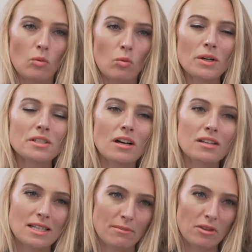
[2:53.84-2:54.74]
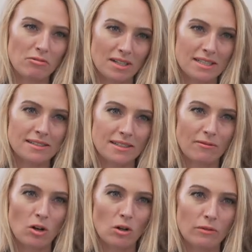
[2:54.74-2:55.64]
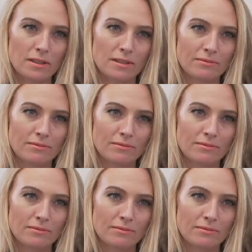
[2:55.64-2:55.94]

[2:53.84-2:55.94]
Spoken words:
What are some of the risks involved?